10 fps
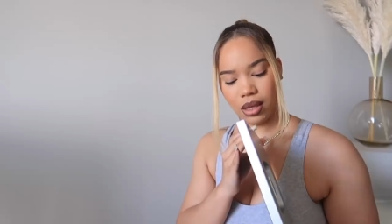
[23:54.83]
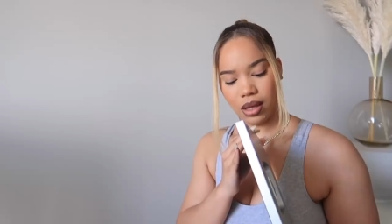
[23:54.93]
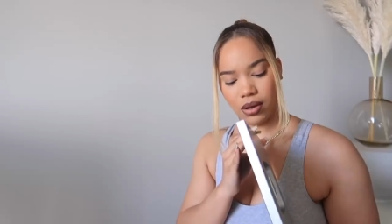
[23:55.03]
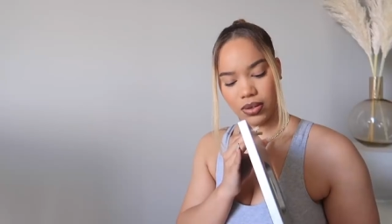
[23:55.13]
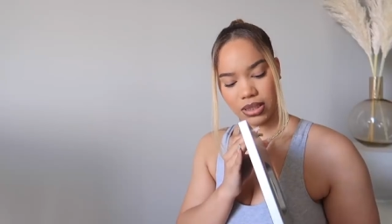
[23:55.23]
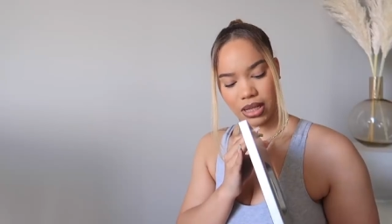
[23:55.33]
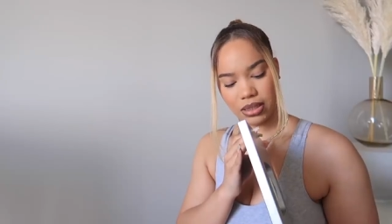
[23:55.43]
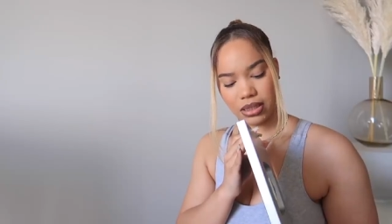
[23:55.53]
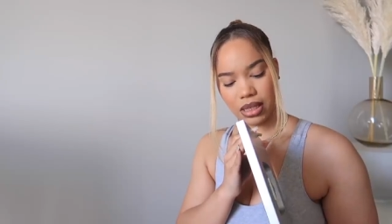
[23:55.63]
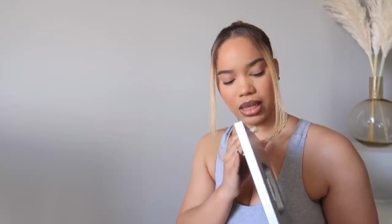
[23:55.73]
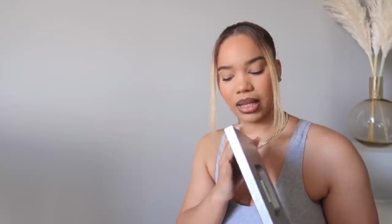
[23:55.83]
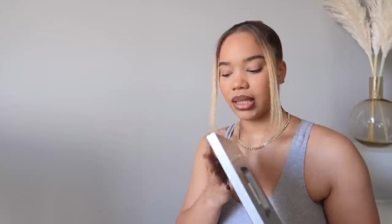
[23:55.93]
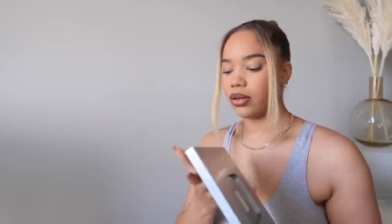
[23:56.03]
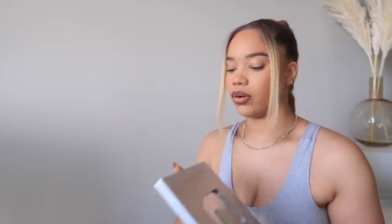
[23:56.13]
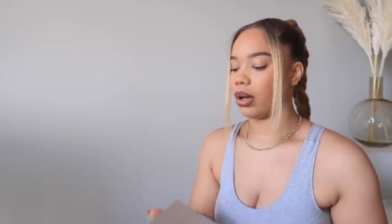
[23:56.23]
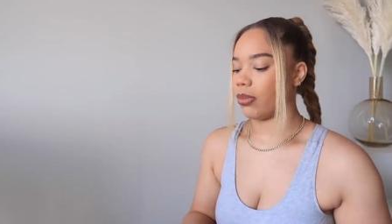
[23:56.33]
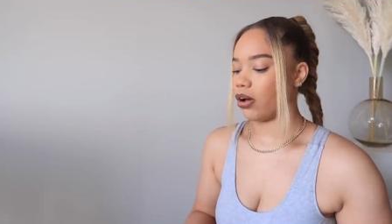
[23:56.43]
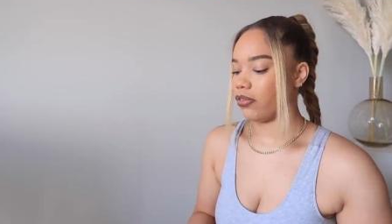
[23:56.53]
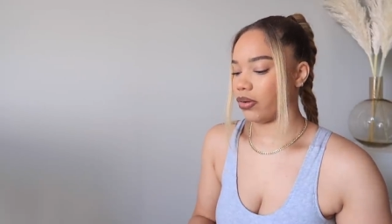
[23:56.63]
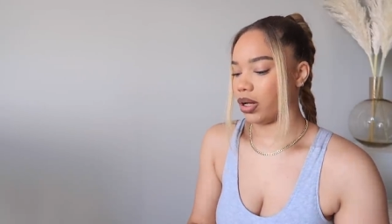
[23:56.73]
oh it's like sticky i think it'll come
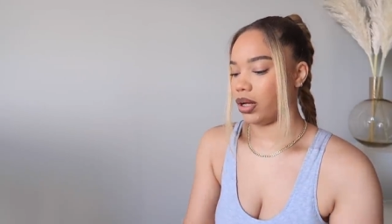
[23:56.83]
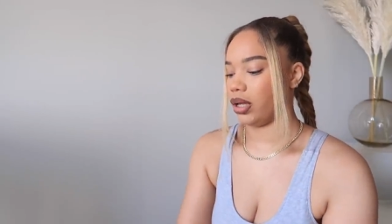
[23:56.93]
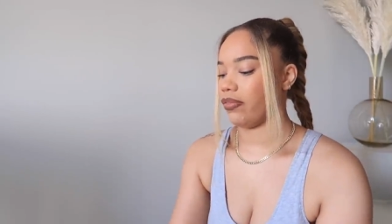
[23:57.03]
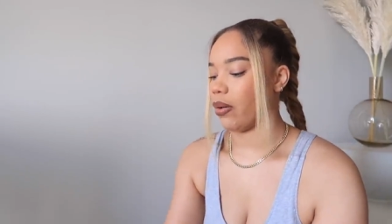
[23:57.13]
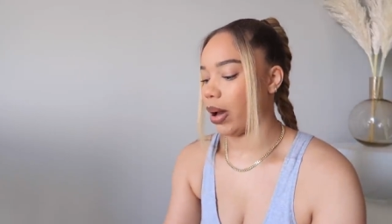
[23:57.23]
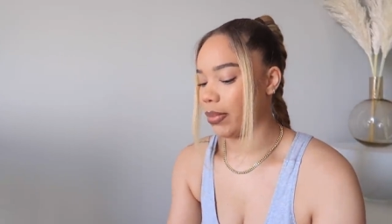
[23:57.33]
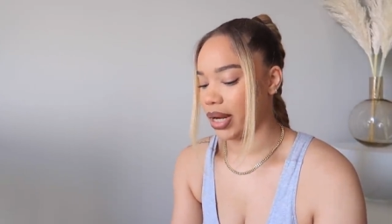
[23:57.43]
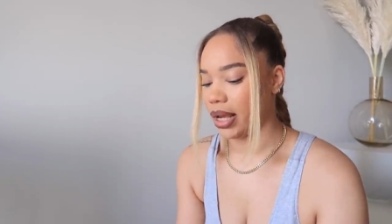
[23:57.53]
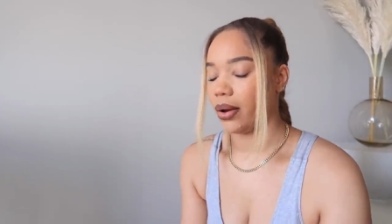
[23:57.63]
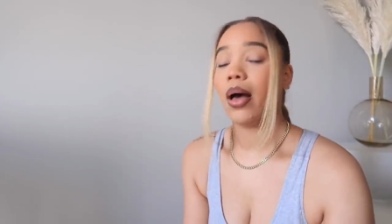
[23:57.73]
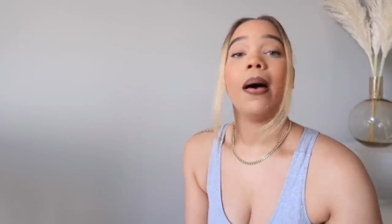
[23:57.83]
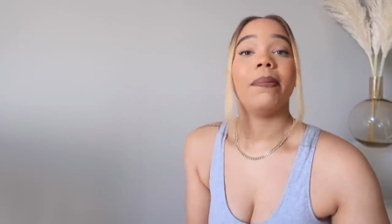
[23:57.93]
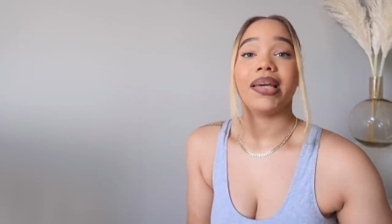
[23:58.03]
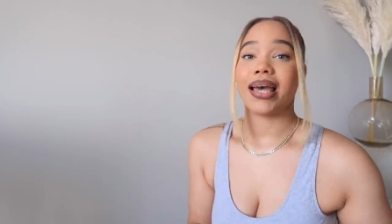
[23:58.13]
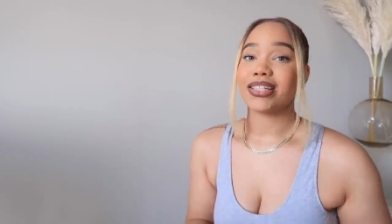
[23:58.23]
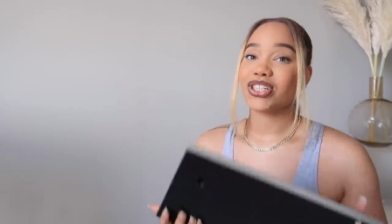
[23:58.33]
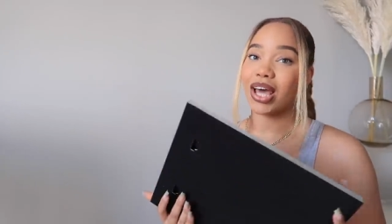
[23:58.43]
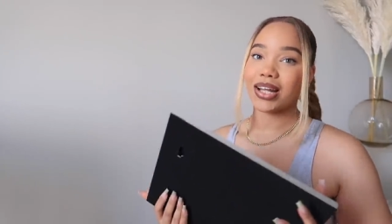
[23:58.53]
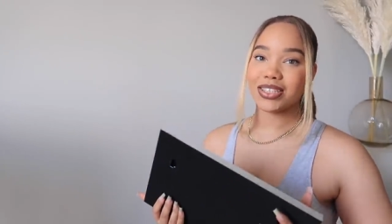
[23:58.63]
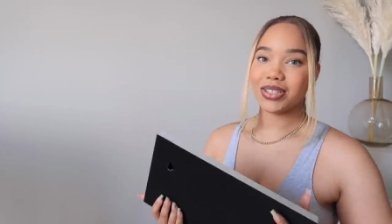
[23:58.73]
off uh, if i wipe it down but yeah
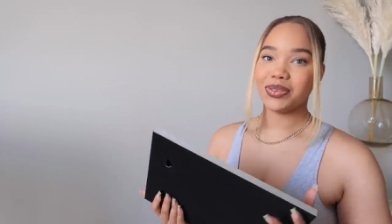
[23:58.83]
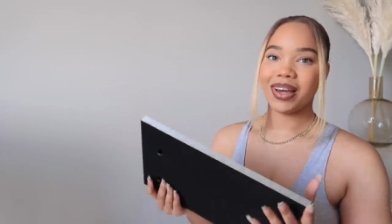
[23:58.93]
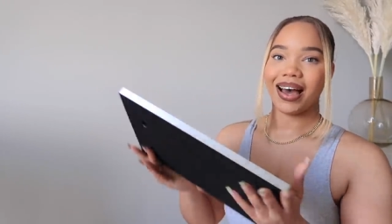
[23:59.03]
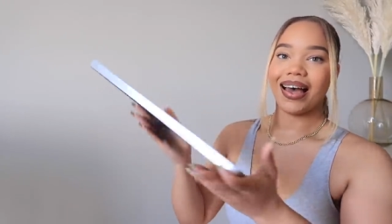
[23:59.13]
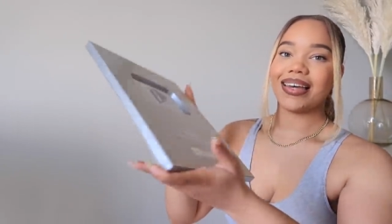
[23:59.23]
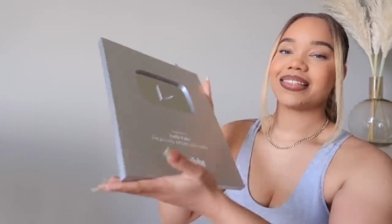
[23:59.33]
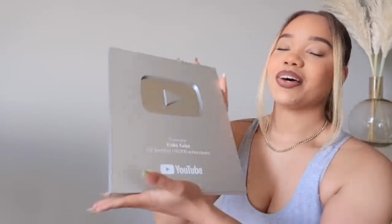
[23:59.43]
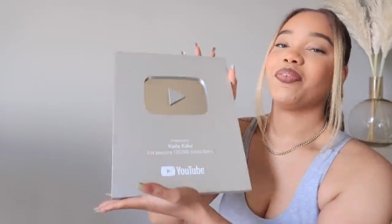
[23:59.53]
shout out to you guys